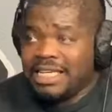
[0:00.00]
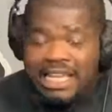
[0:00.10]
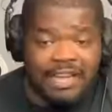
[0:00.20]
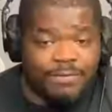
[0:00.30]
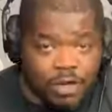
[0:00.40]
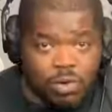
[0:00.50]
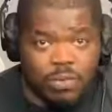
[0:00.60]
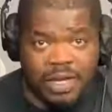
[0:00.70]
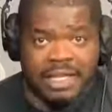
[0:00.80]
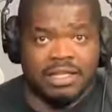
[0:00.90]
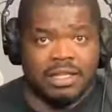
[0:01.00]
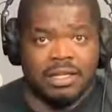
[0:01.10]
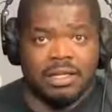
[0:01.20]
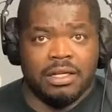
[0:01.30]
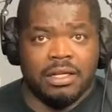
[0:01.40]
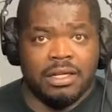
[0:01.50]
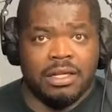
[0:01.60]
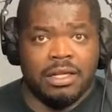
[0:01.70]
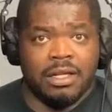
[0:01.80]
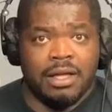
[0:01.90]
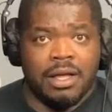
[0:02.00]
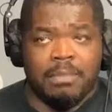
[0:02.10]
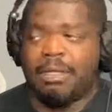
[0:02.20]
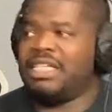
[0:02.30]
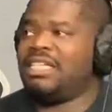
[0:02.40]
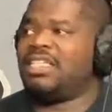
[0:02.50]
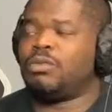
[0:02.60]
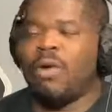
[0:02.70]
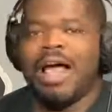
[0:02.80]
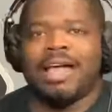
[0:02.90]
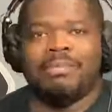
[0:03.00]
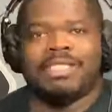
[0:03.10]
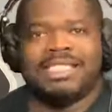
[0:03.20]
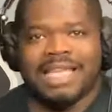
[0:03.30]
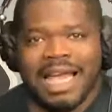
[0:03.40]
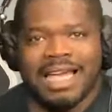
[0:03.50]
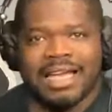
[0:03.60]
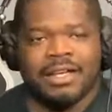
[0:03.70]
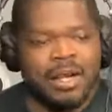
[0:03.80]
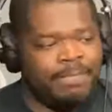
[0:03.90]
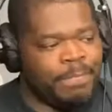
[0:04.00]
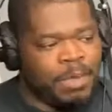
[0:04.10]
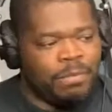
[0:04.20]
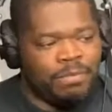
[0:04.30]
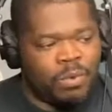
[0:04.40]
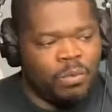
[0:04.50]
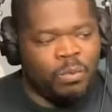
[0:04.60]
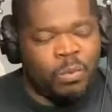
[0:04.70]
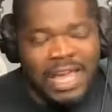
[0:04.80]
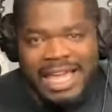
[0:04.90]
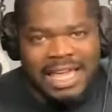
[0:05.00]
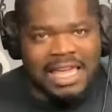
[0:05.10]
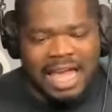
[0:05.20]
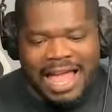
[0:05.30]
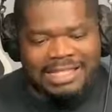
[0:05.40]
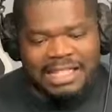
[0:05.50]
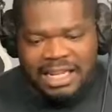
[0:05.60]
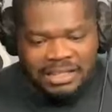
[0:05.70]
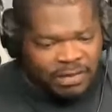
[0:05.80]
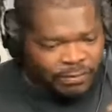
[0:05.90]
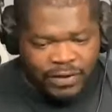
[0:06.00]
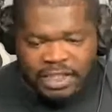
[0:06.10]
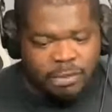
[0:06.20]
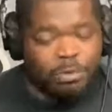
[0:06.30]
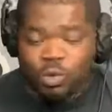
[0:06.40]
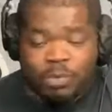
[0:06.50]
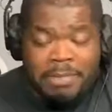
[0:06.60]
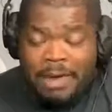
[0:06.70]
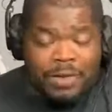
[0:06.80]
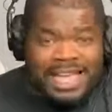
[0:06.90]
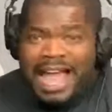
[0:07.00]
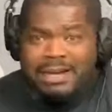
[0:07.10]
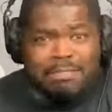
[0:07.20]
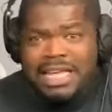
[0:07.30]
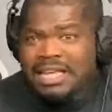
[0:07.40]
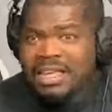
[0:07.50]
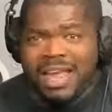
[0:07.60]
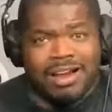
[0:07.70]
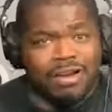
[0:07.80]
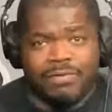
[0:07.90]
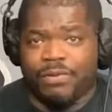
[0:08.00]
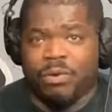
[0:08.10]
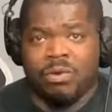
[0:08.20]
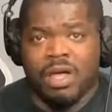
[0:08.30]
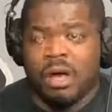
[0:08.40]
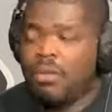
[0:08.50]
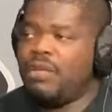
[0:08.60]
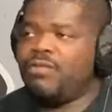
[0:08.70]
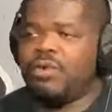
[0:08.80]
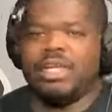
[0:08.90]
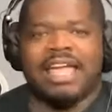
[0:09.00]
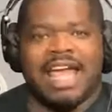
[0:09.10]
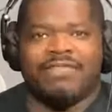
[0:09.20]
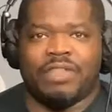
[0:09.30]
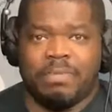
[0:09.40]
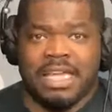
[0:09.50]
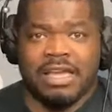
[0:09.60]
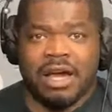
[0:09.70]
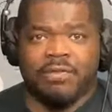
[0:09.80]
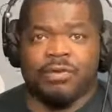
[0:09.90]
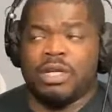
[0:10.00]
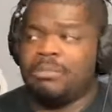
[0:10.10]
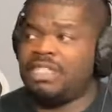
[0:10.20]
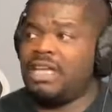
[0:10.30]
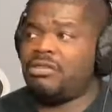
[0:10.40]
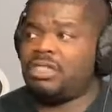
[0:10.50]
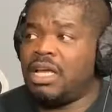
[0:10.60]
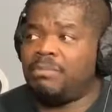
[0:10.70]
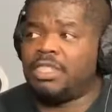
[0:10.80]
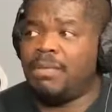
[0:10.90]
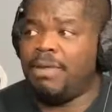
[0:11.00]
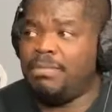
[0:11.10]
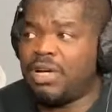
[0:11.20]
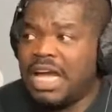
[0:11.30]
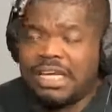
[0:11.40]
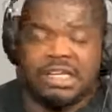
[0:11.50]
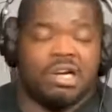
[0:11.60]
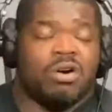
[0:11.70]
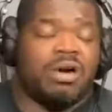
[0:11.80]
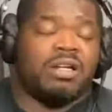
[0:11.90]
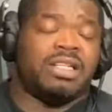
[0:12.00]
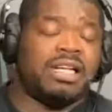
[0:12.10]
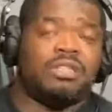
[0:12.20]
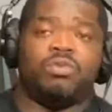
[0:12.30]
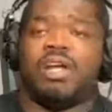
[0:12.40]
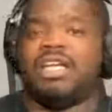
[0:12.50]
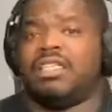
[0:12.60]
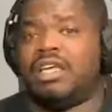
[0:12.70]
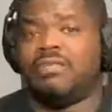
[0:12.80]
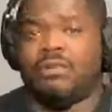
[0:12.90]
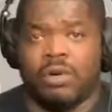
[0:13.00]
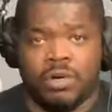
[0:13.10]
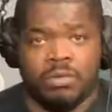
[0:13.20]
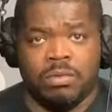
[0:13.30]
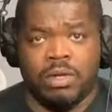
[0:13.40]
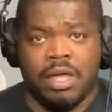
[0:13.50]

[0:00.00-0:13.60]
leave you with? But this is why I'm saying we as individuals, man, we got to be careful. We really have to be careful. Let me tell you something. Some people got a good heart. They'll do anything for you.